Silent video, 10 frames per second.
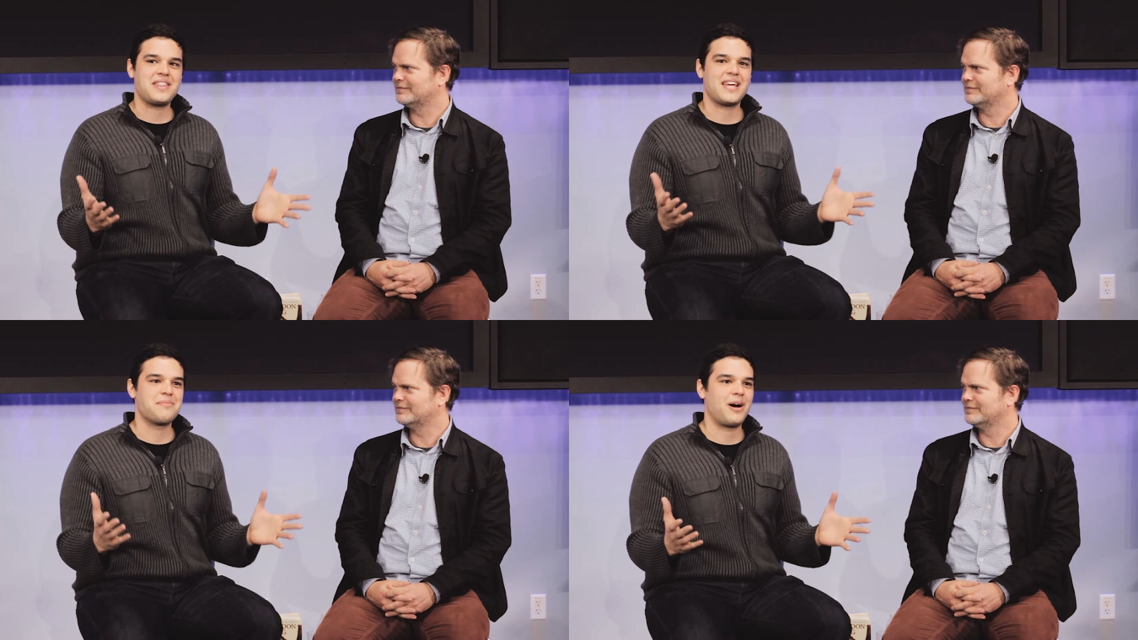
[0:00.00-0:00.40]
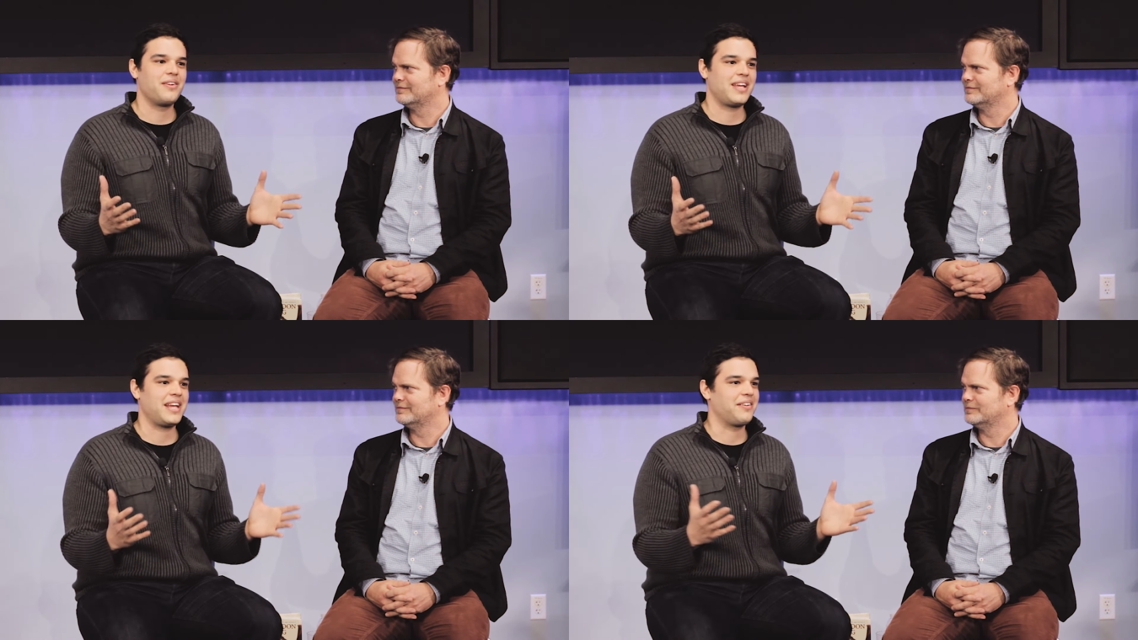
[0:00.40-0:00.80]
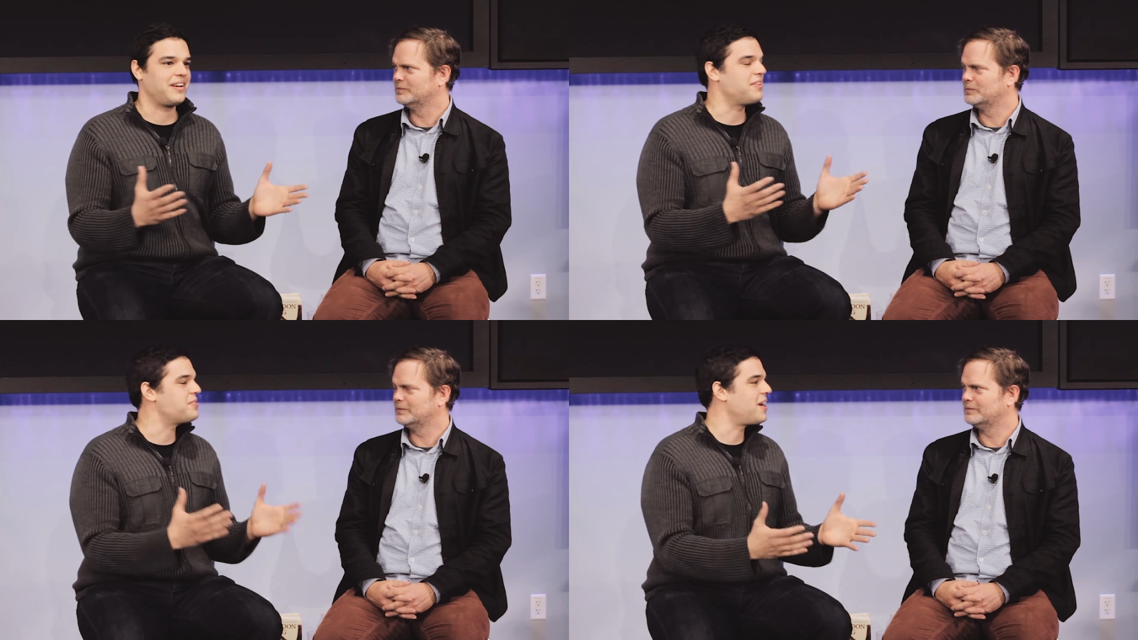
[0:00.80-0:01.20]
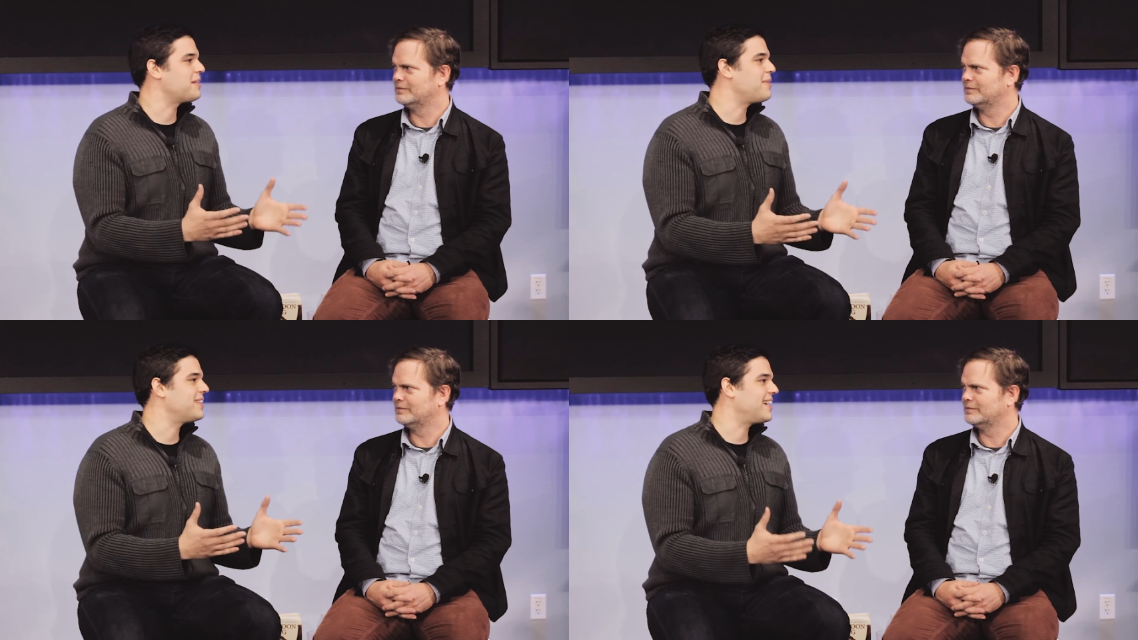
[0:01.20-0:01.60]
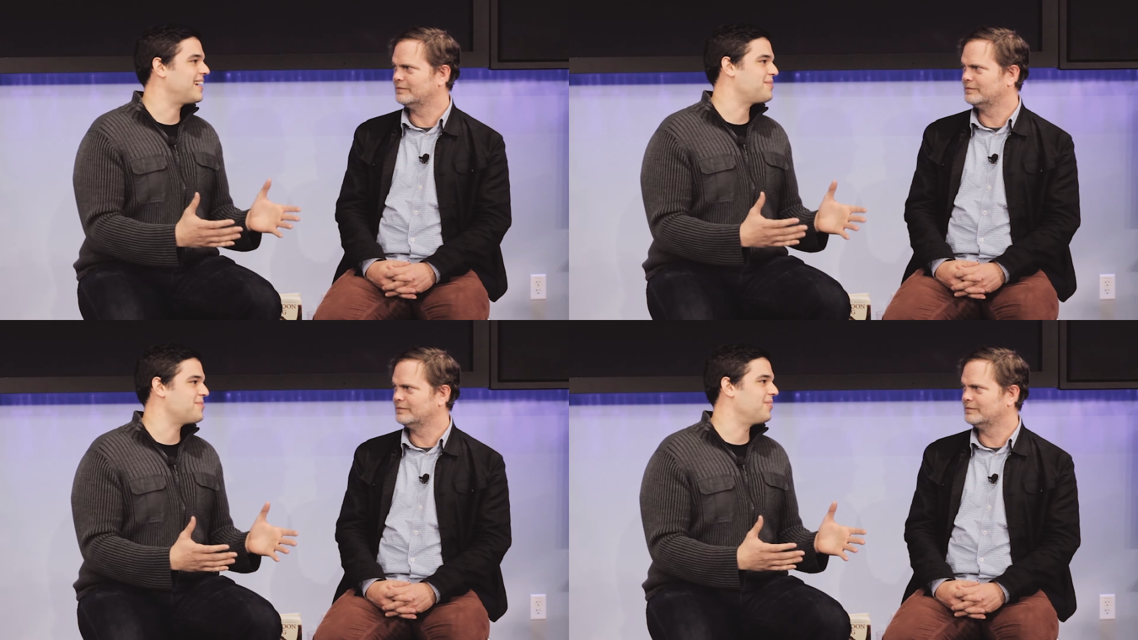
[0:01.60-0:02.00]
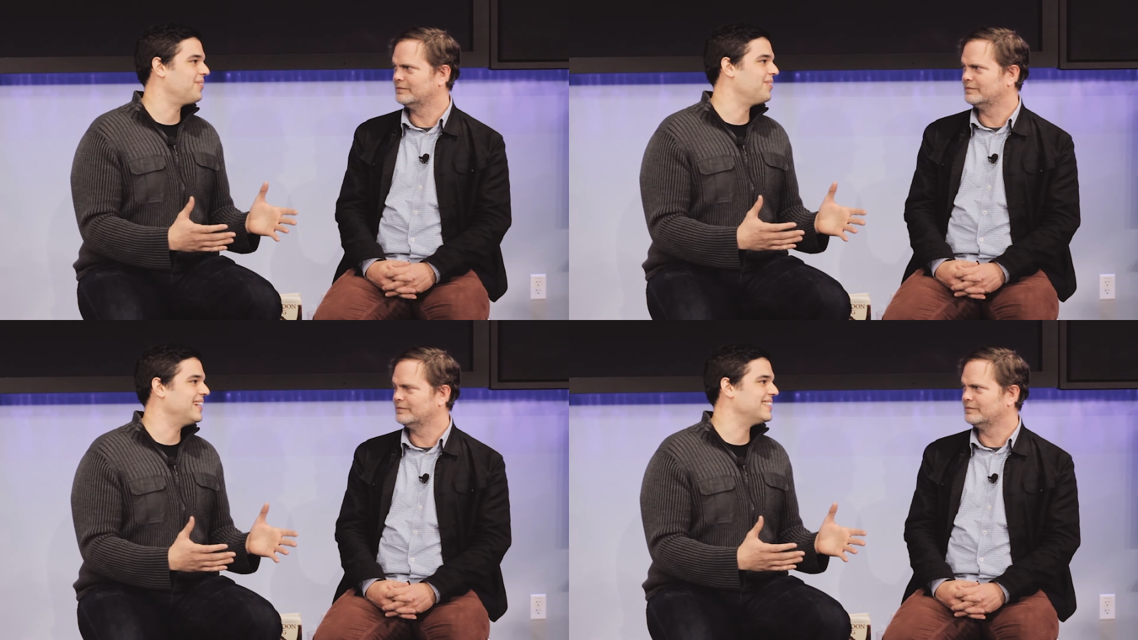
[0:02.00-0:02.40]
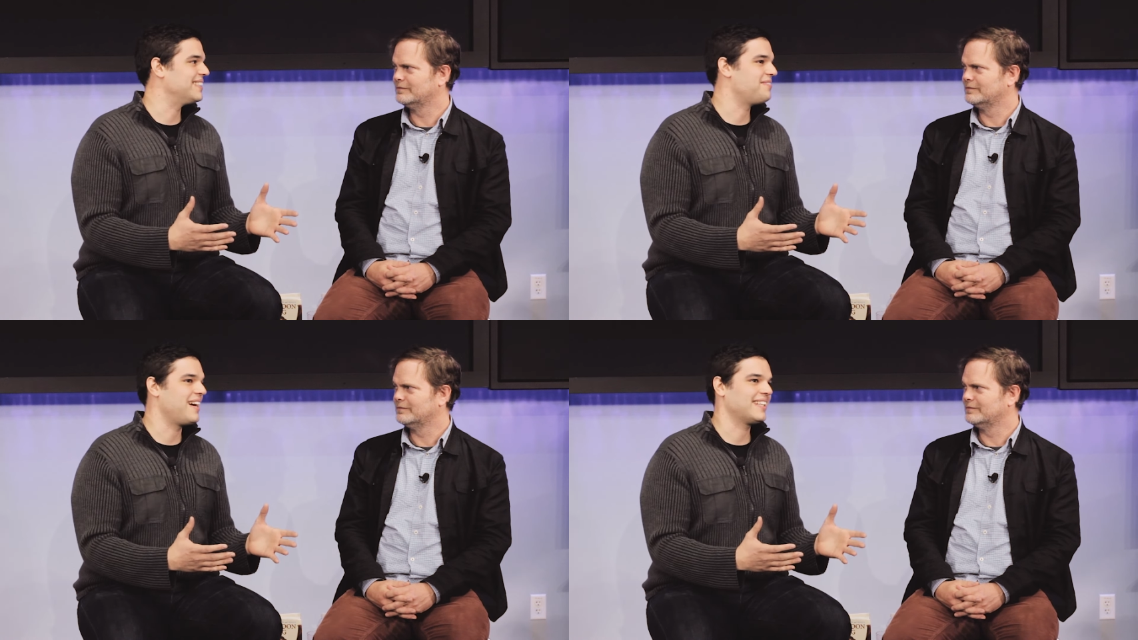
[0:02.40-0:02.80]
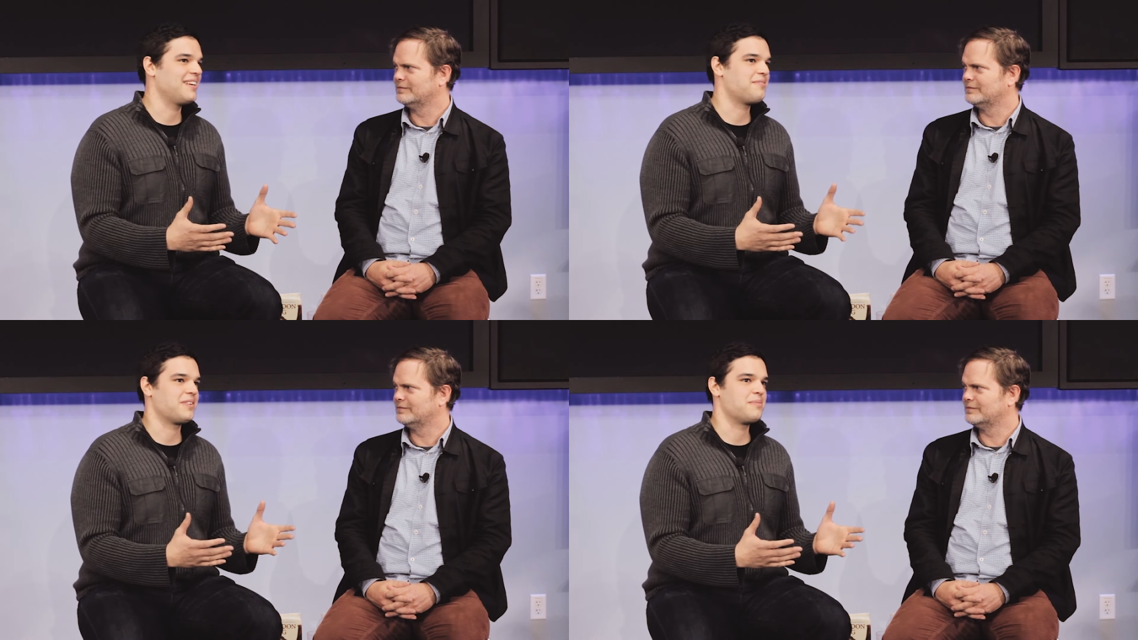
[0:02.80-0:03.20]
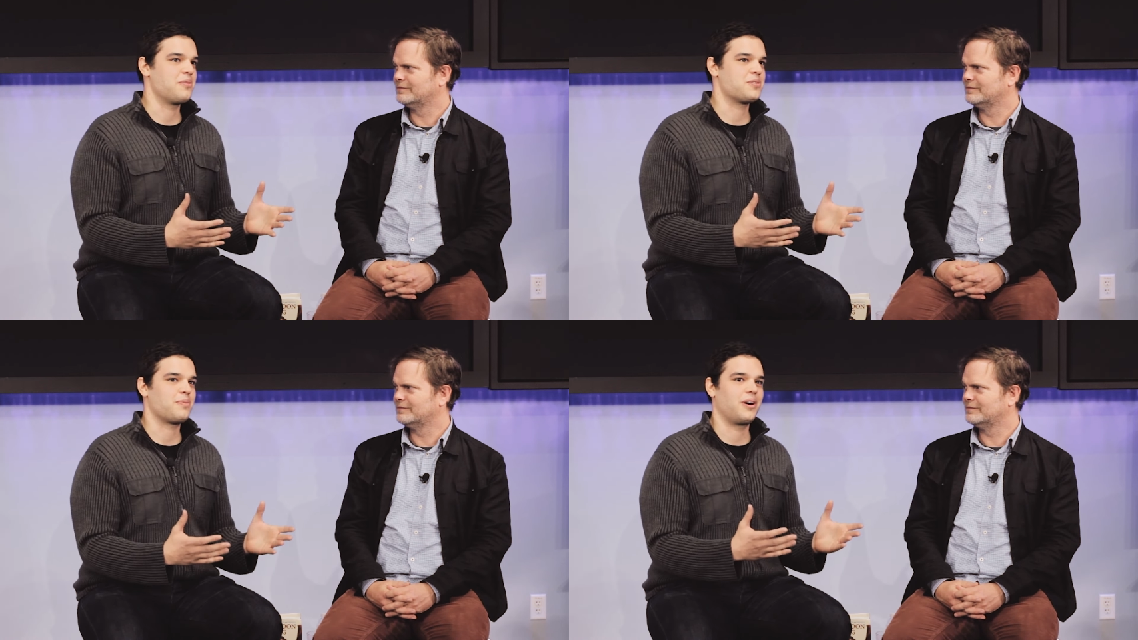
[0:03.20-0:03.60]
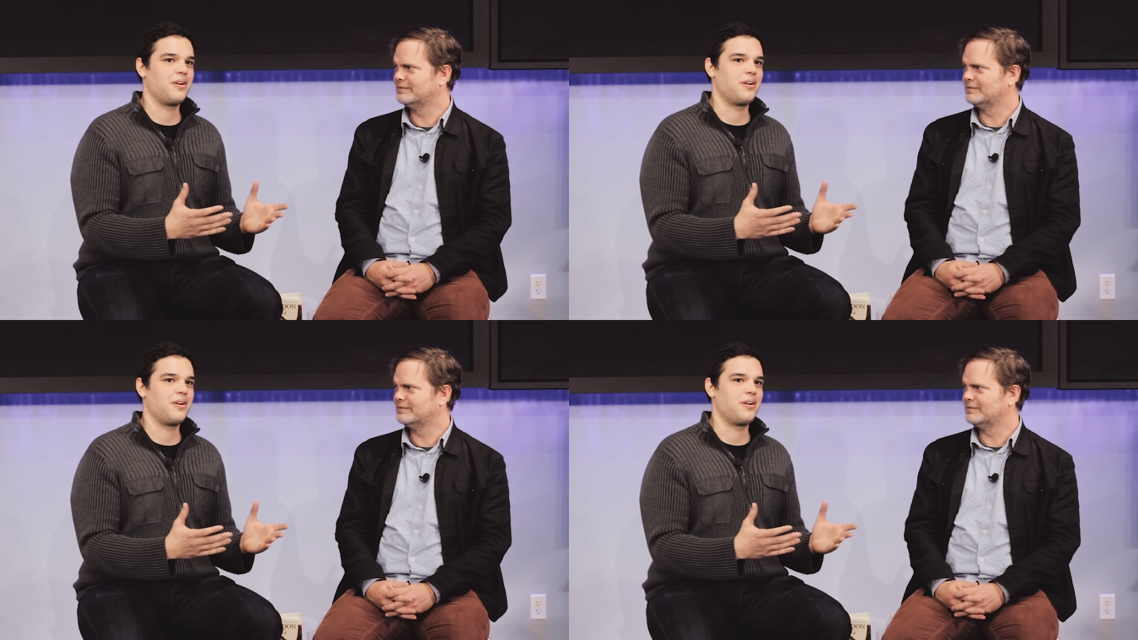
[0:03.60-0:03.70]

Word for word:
Speaker 1: thing about hearing you talk about that at Google is the fact that for the most part,